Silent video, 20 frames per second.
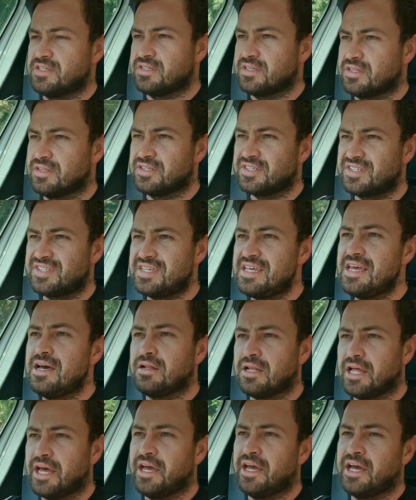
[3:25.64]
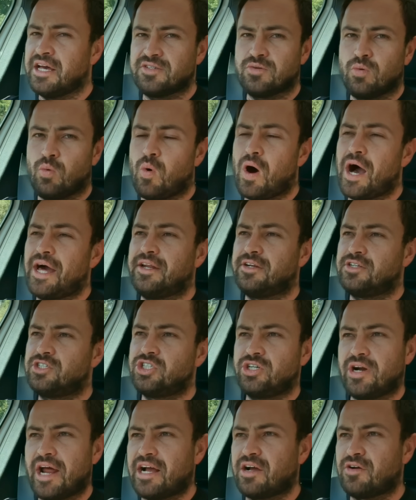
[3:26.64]
is that the CLA has a wider
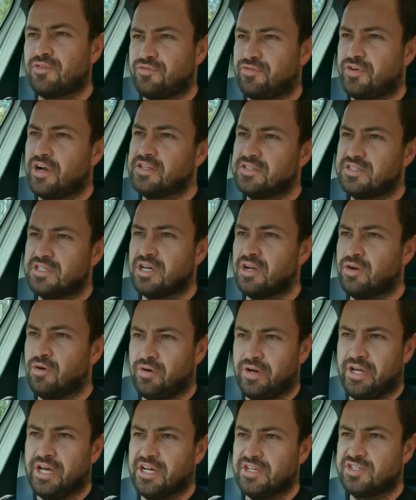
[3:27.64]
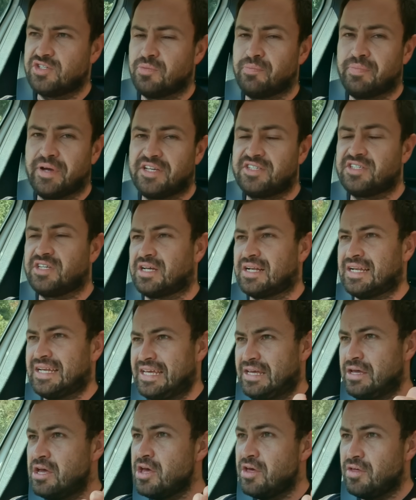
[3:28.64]
track front and rear. So
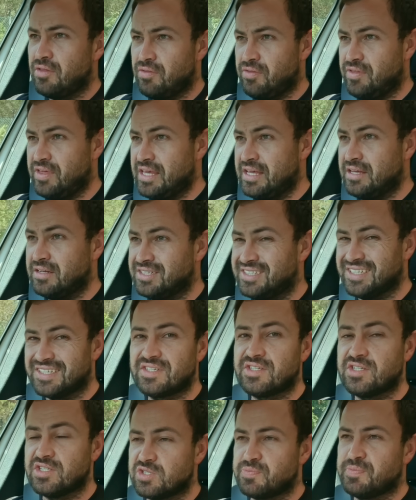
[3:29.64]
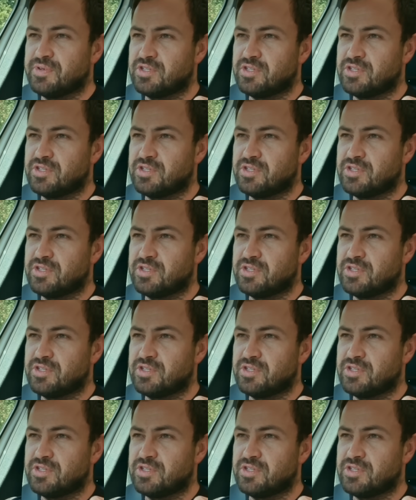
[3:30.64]
basically the distance